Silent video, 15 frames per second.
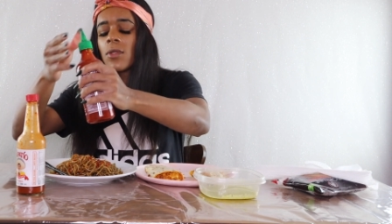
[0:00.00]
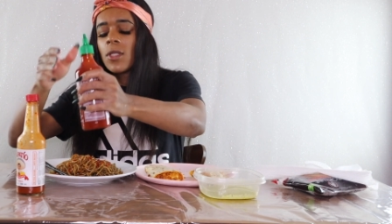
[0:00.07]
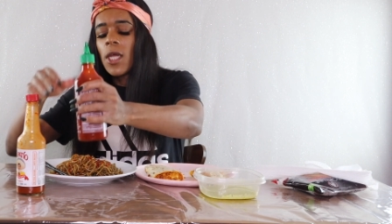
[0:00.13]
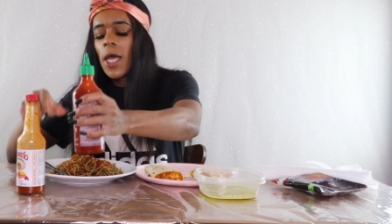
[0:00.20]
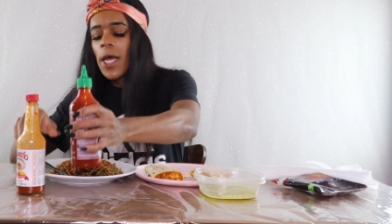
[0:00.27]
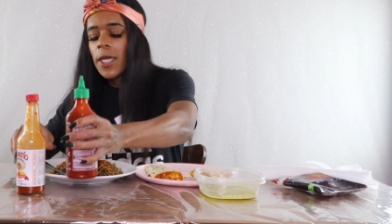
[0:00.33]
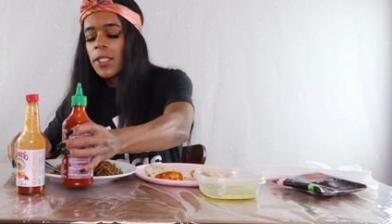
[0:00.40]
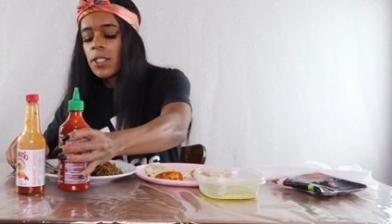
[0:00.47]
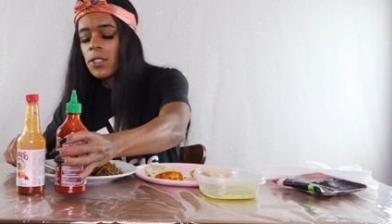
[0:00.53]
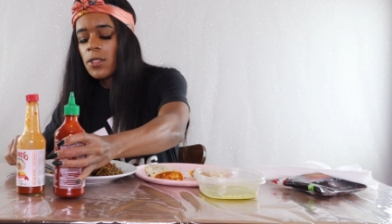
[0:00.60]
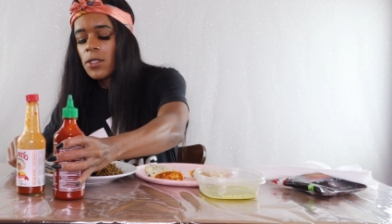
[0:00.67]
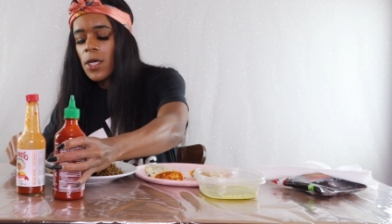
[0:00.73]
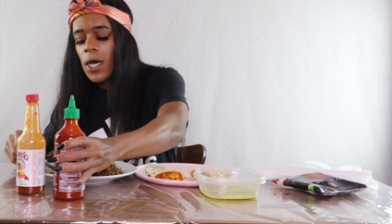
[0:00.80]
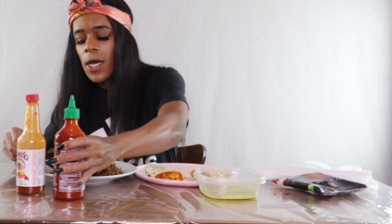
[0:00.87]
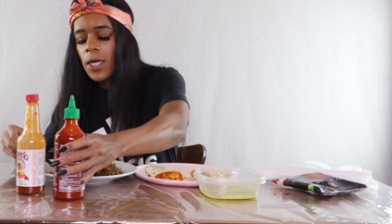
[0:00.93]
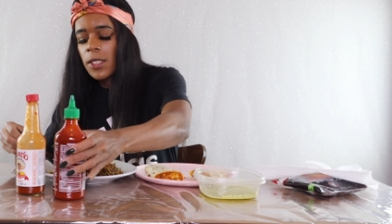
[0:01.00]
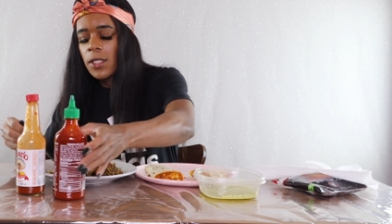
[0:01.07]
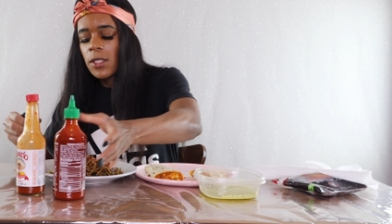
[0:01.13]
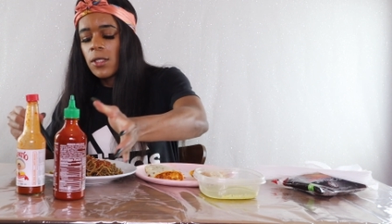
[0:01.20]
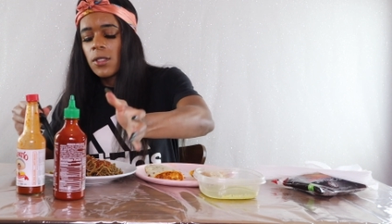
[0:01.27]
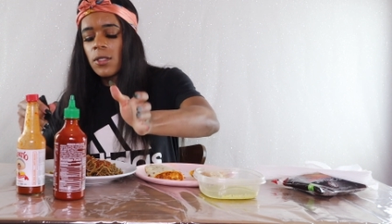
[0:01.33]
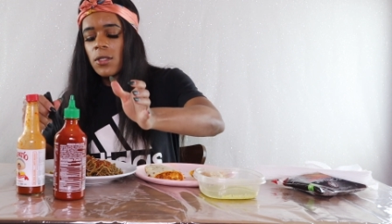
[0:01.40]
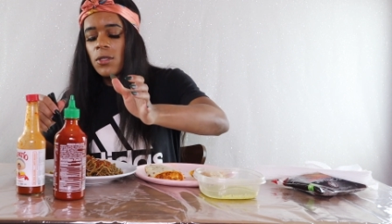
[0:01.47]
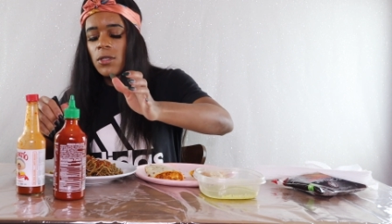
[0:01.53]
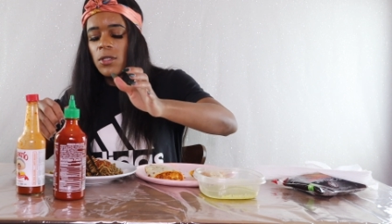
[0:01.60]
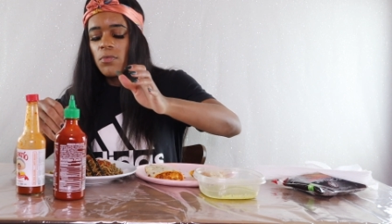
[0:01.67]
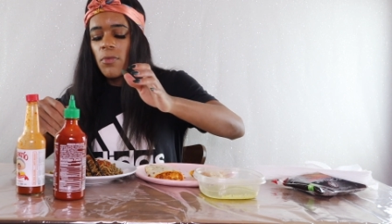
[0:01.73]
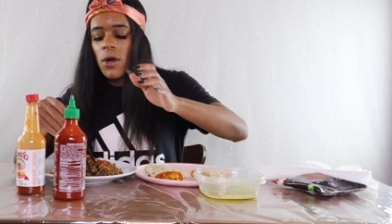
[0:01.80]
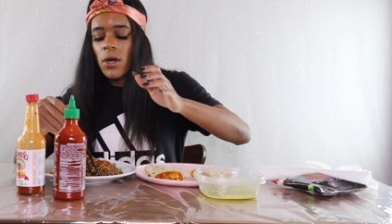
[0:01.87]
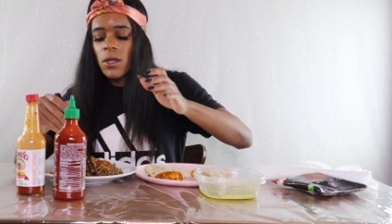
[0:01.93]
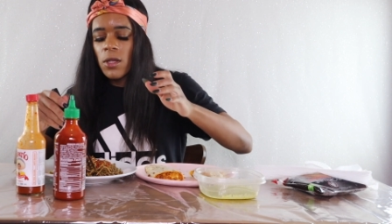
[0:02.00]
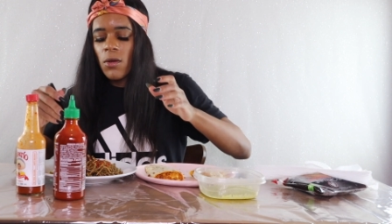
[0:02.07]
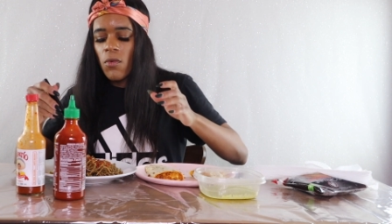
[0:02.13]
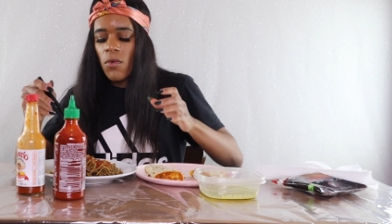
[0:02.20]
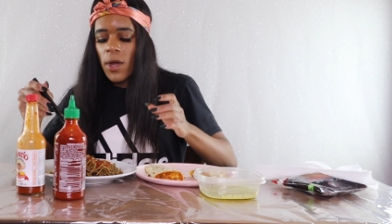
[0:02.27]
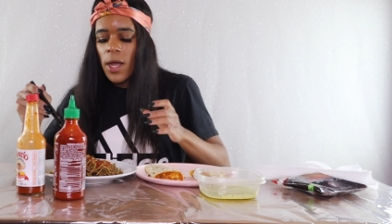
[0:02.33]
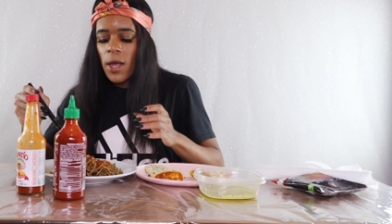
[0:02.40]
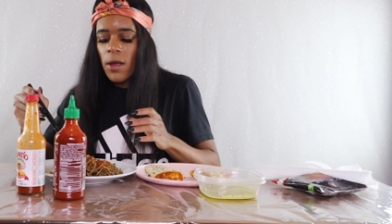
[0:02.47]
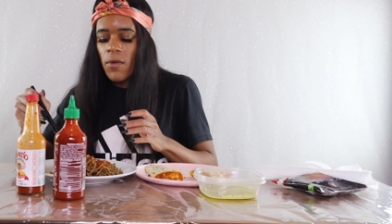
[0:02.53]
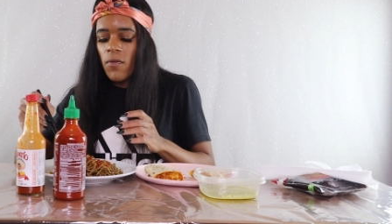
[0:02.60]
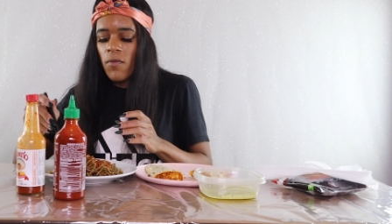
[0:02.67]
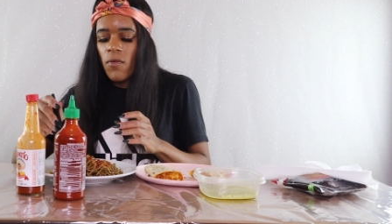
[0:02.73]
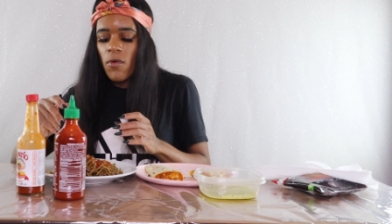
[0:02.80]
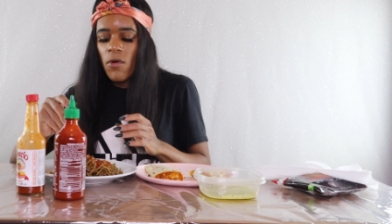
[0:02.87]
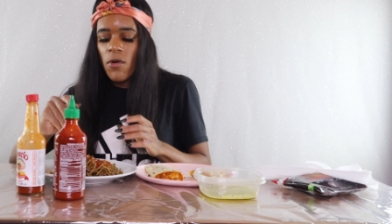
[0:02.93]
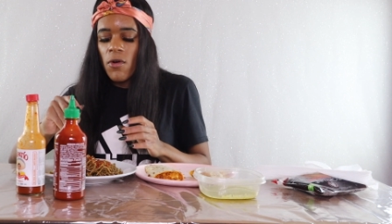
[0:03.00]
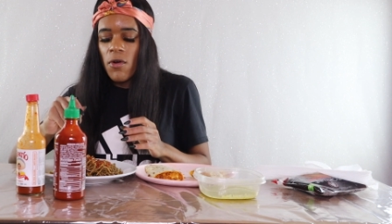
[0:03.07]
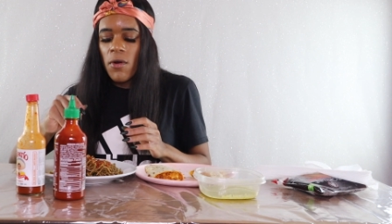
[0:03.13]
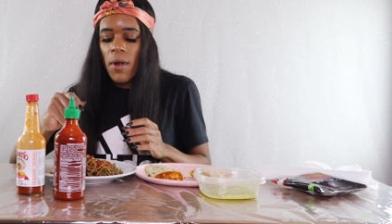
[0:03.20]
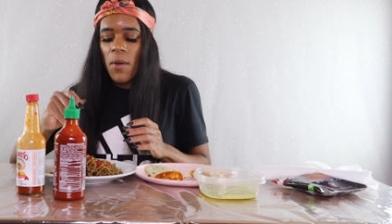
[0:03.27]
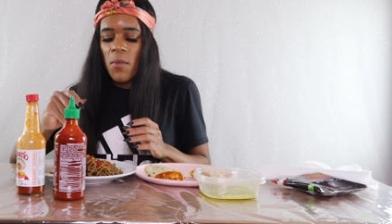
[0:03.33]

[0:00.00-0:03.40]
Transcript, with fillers: Yes, you guys, to spark the way for